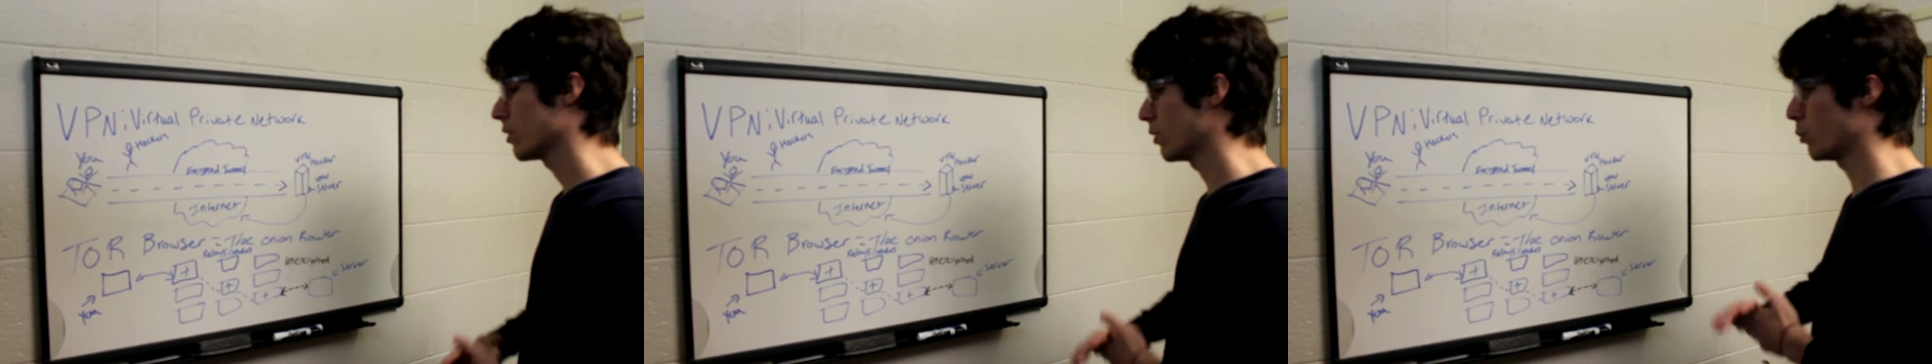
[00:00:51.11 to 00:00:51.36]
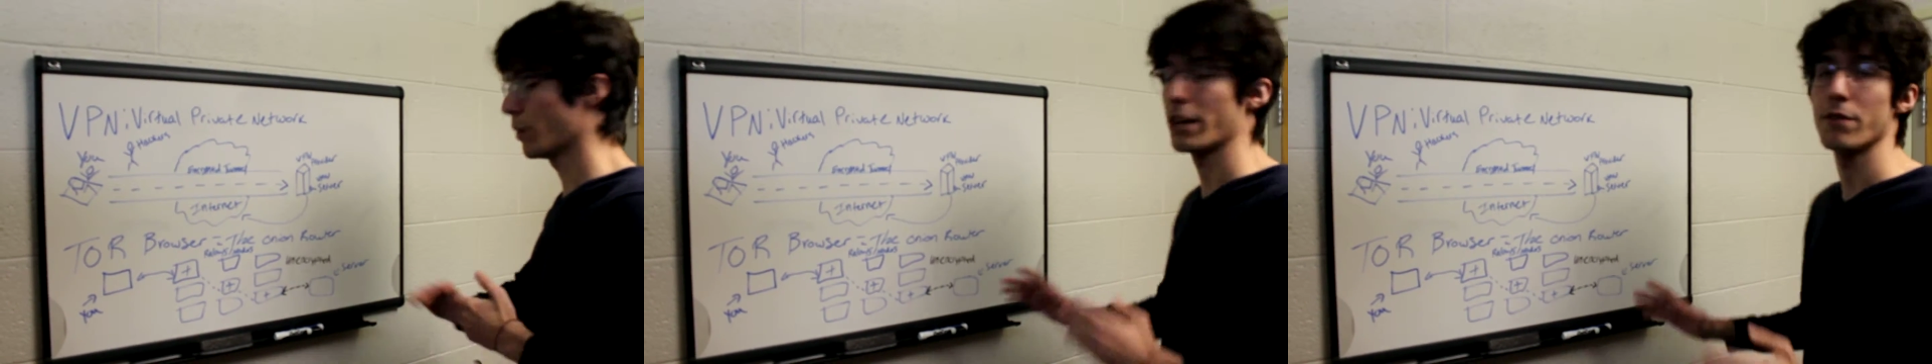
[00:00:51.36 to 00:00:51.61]

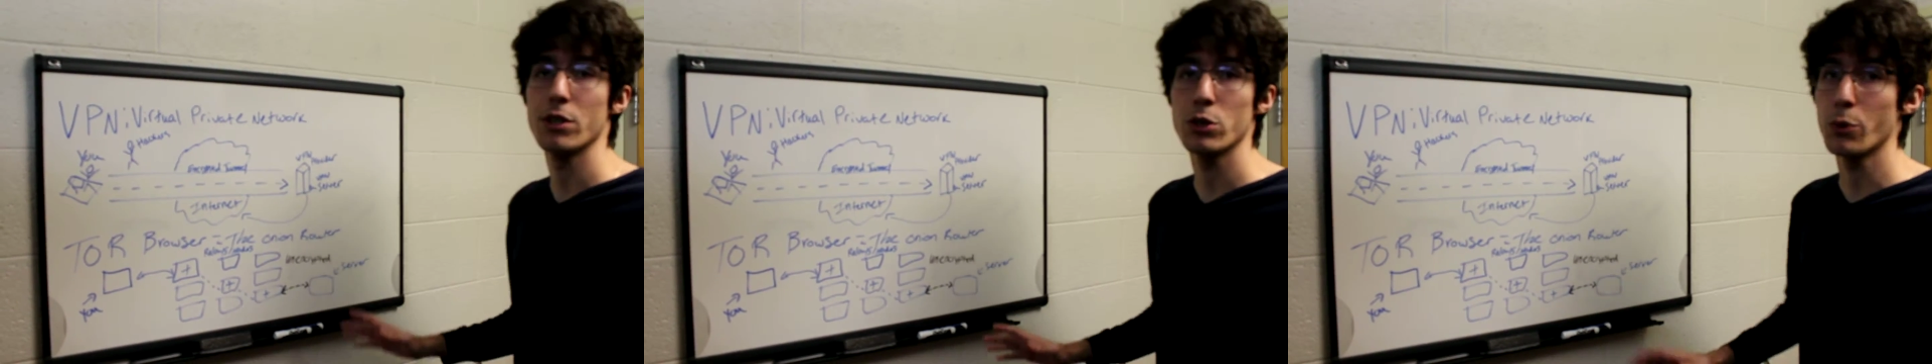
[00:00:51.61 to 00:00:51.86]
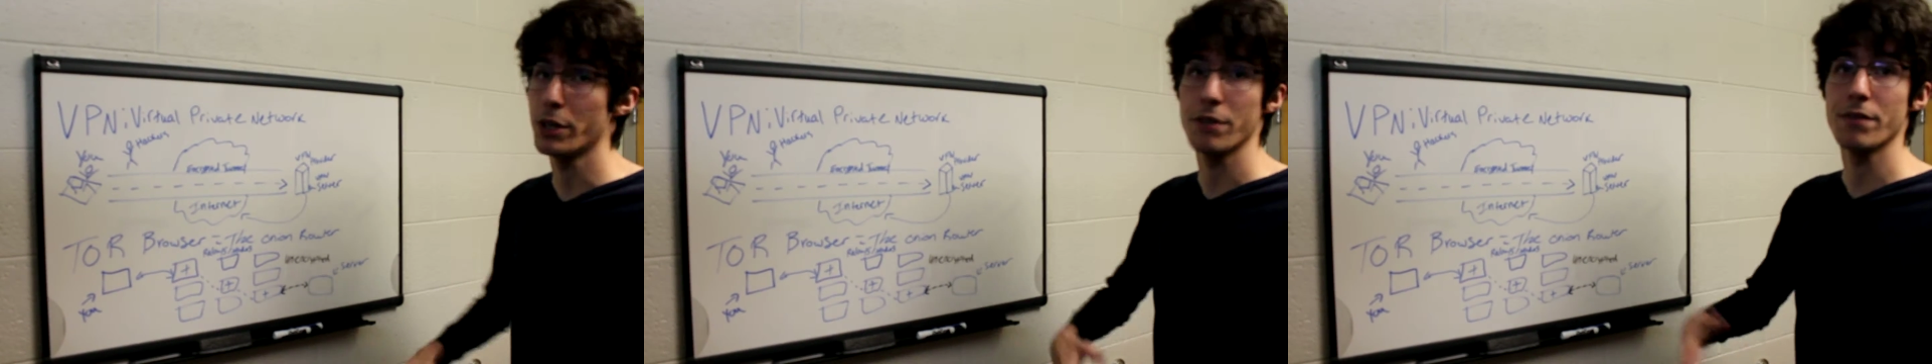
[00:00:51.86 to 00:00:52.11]
or whatever you're
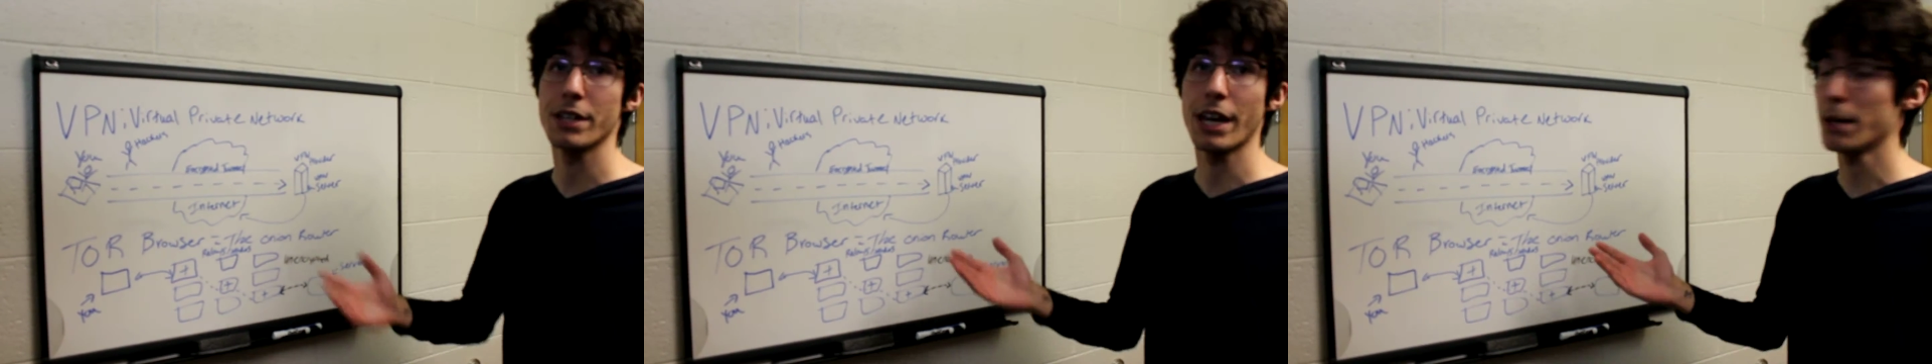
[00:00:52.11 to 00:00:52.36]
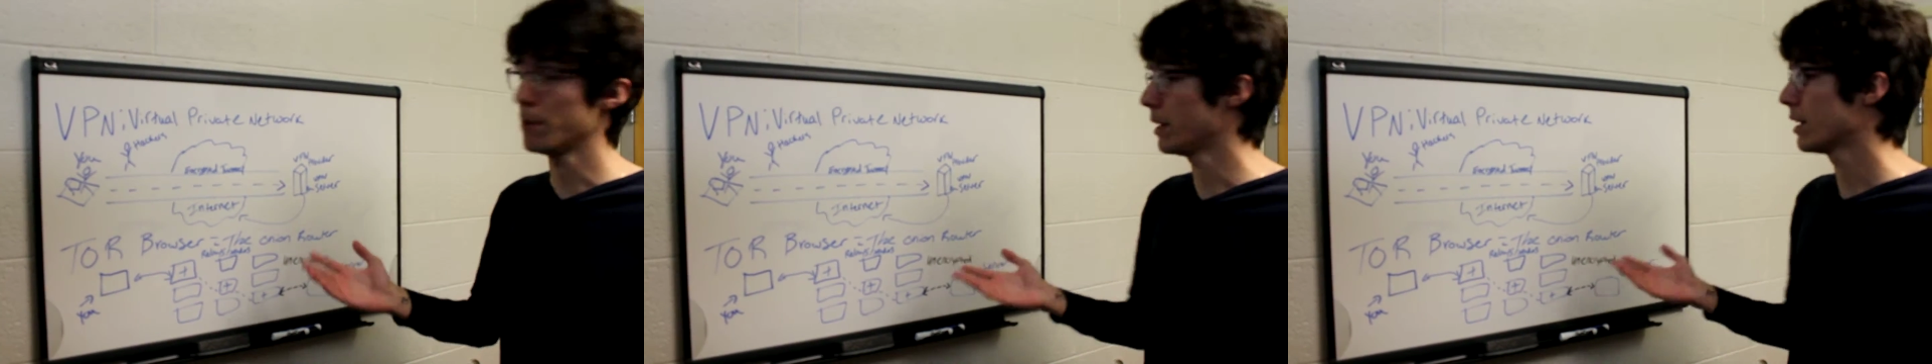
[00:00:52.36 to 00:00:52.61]
doing, even
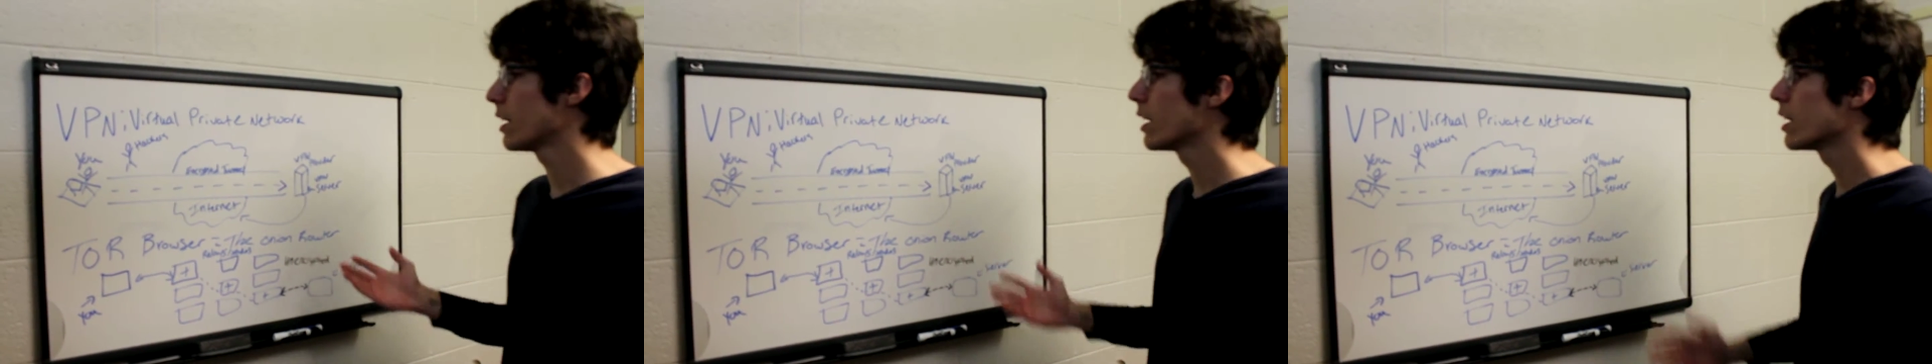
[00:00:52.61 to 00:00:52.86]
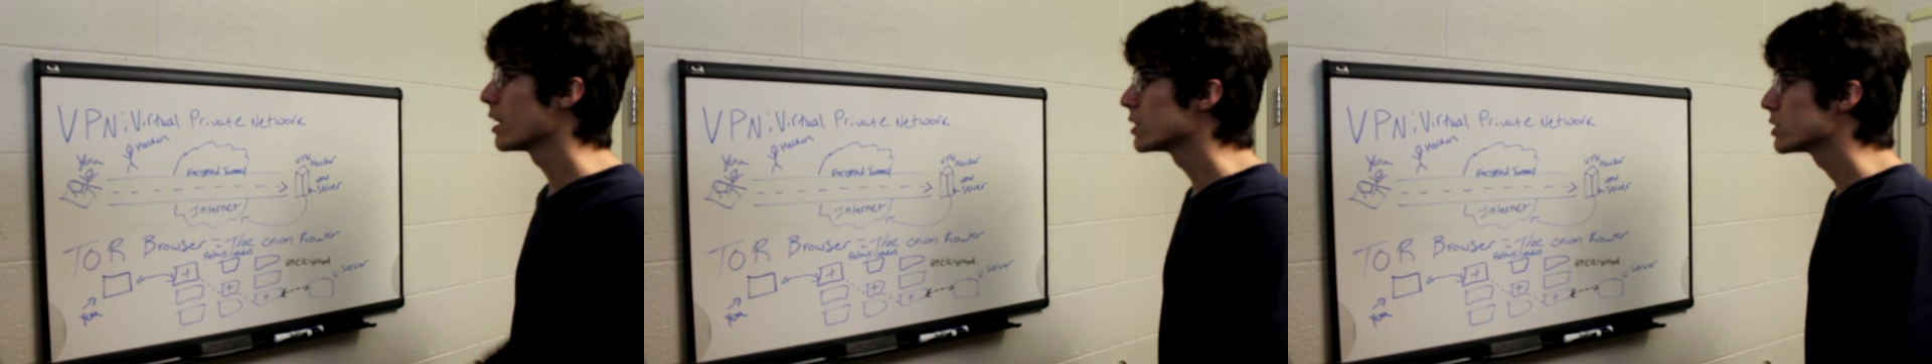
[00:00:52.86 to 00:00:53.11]
gaming.
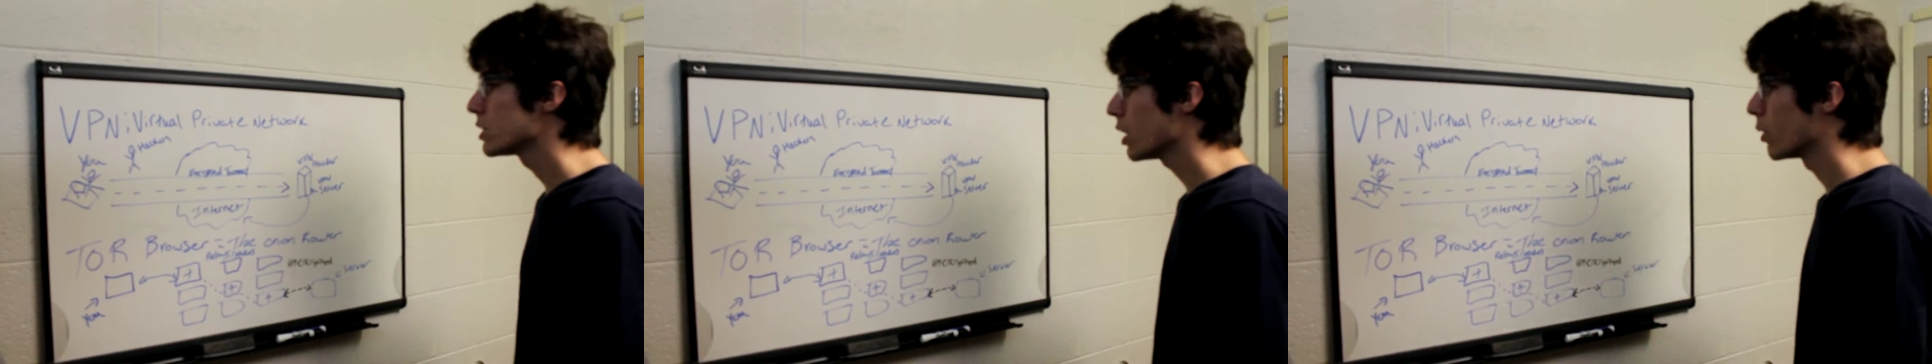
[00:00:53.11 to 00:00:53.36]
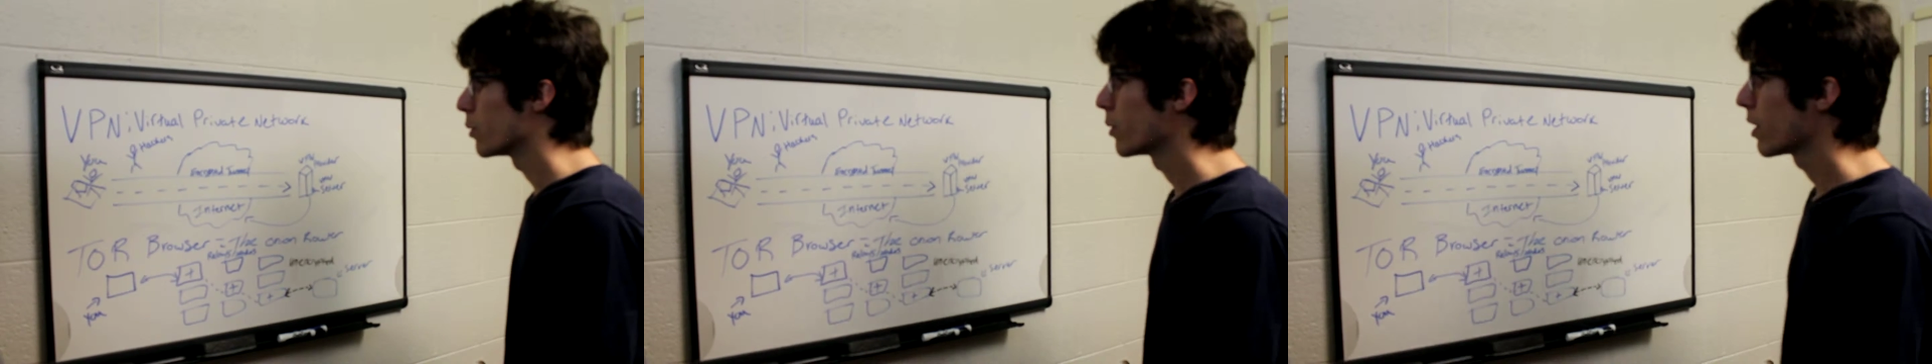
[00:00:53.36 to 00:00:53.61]

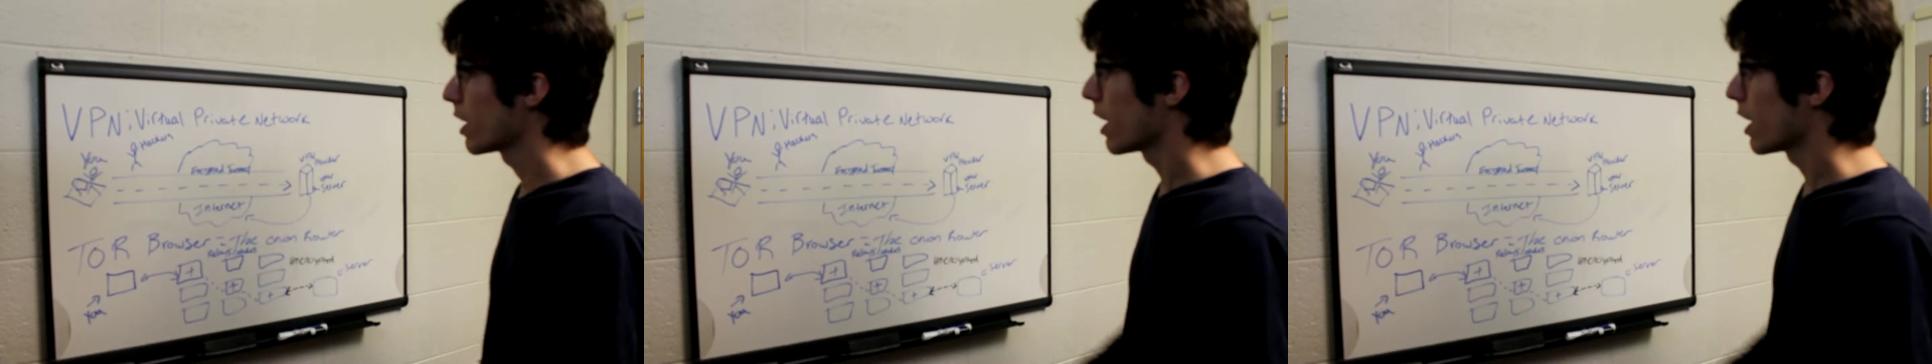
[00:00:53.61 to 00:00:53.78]
So